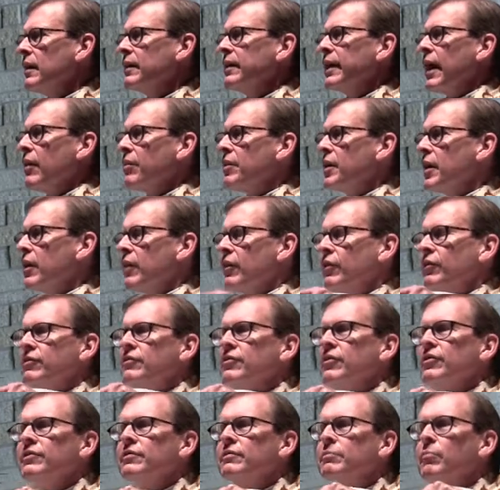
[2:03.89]
Now there's
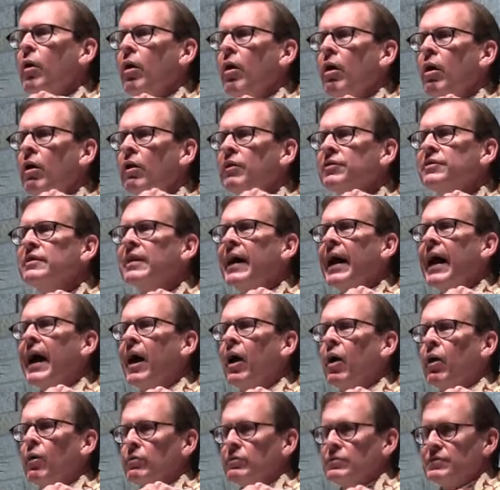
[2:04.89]
the small
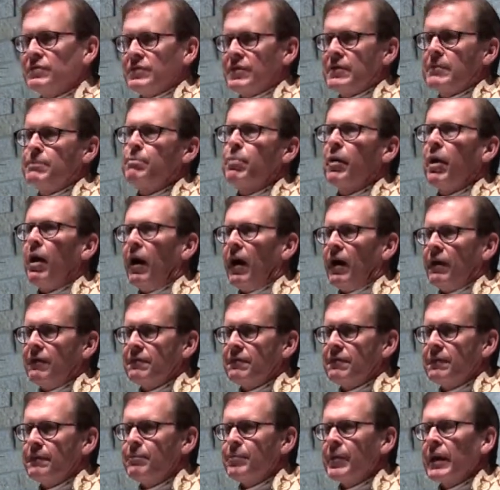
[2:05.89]
town
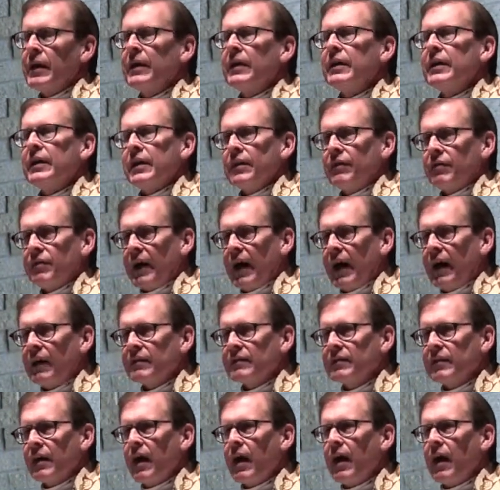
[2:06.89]
tip-off. In
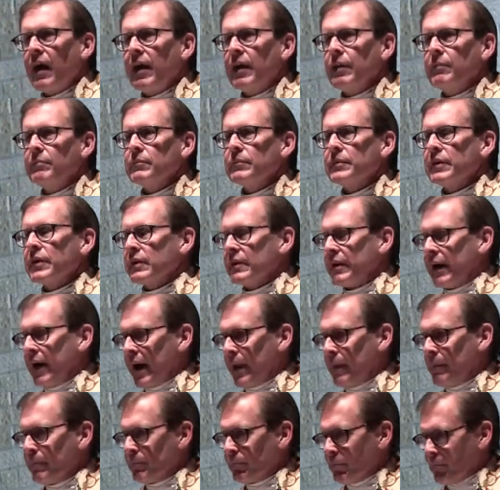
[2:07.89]
that time, at
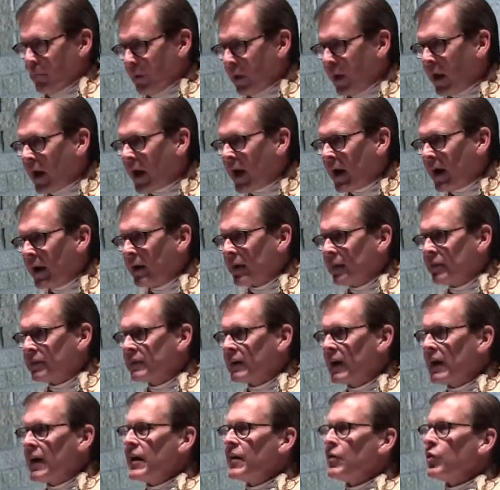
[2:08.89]
that
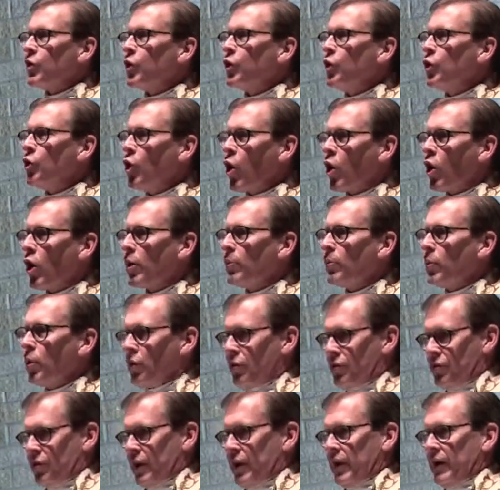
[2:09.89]
place, the
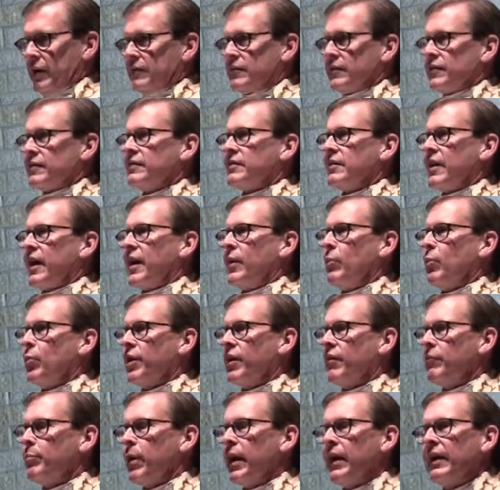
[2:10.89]
normal thing to say
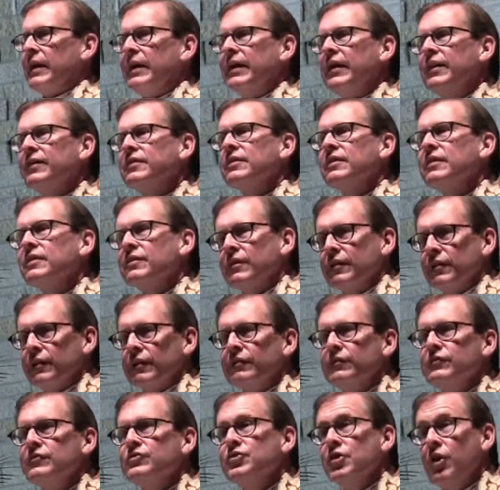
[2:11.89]
would have been, "Isn't
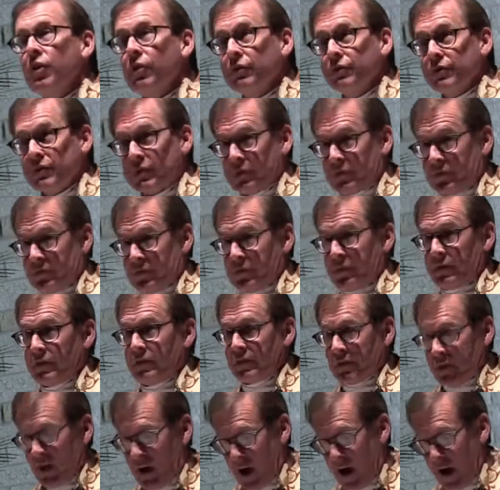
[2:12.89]
this Joseph's
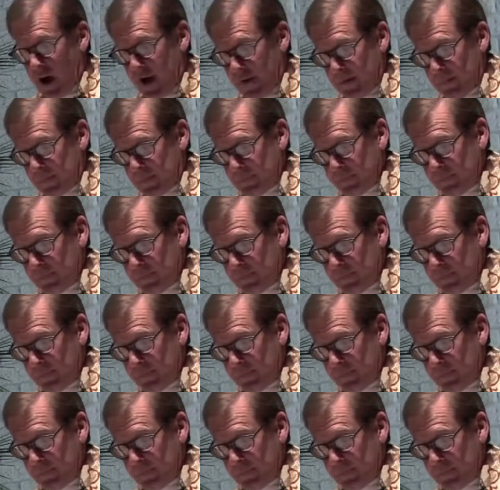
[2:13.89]
son?"